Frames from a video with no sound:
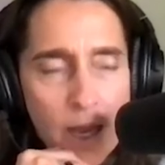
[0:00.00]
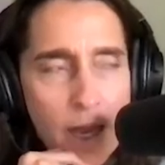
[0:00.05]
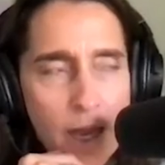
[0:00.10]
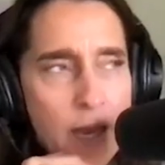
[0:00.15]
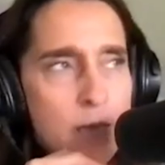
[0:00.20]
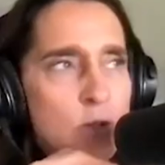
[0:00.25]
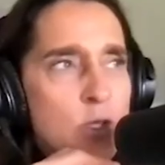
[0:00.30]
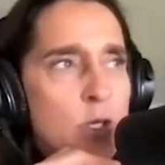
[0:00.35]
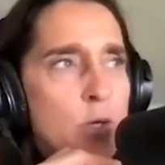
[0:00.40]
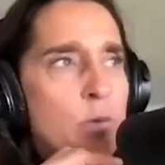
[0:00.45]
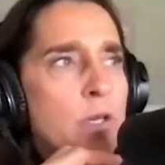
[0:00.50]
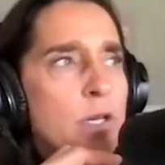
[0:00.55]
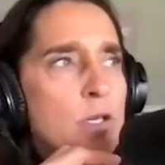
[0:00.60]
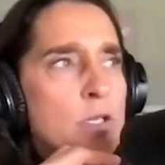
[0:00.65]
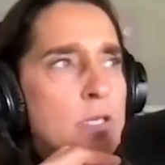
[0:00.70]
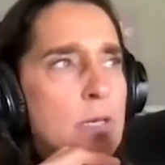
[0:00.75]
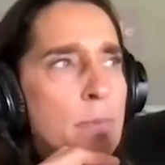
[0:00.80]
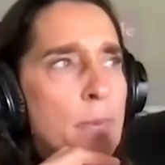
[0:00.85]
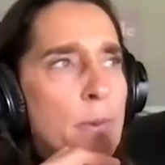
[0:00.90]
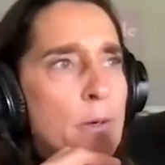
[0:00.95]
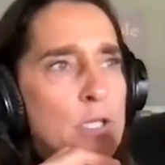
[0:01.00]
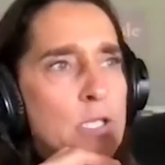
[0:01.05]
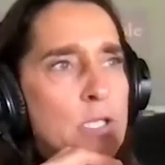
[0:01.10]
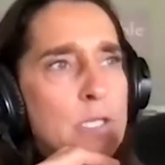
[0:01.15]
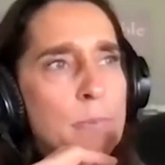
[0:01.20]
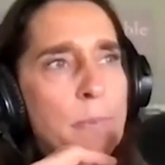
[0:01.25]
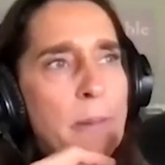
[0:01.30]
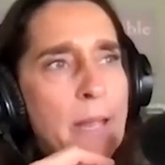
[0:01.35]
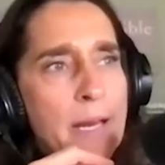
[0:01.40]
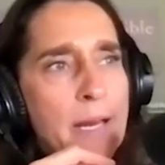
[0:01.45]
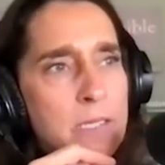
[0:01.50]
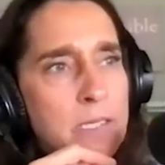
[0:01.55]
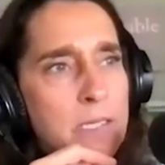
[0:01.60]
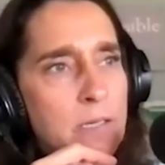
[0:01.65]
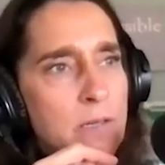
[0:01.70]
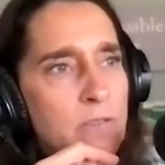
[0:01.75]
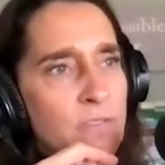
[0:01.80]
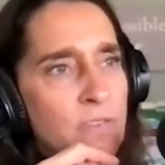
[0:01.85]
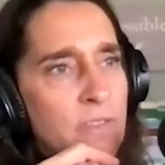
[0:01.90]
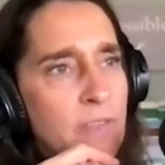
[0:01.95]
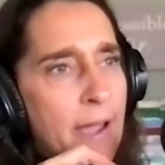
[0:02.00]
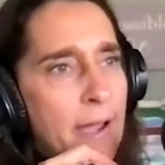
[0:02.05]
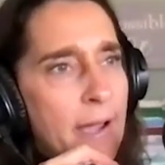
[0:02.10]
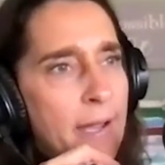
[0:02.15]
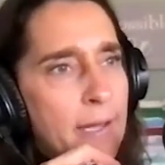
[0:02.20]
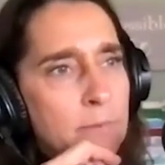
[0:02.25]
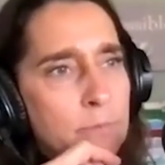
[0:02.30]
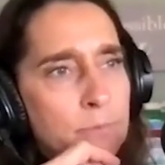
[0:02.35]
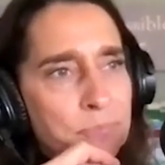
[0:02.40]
And so there's a perspective that